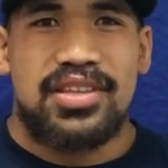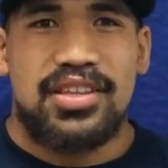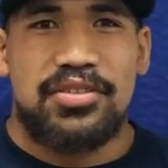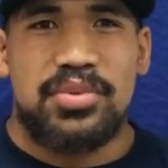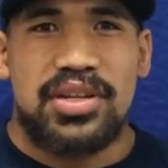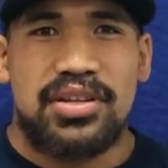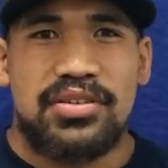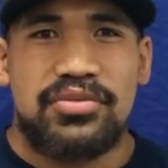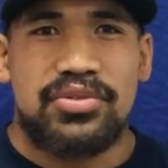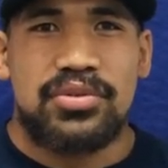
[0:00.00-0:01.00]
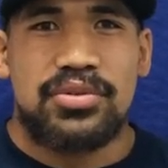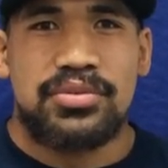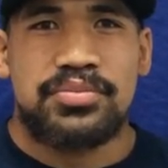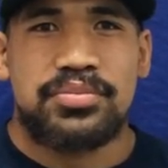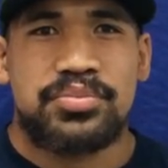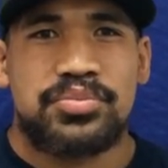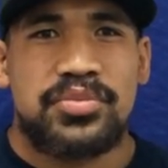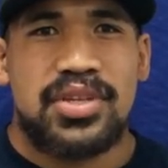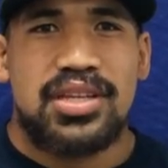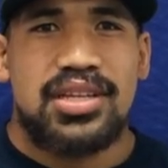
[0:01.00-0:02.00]
Yeah, been a real
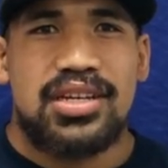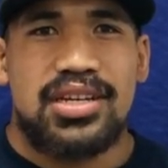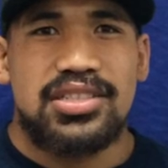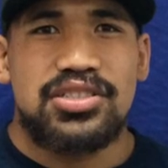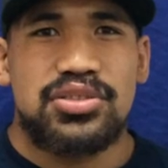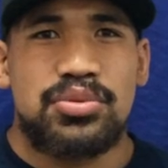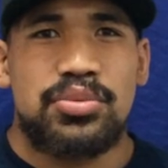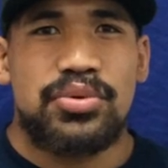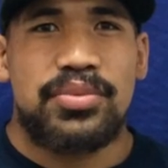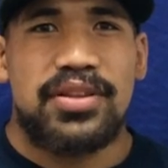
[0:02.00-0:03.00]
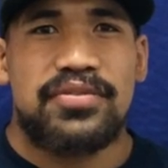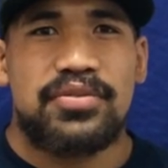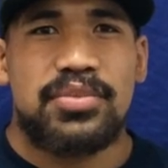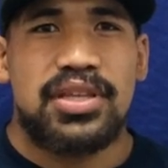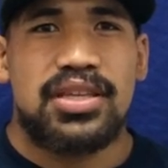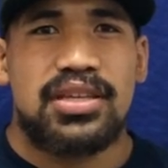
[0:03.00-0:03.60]
enjoyable month for me,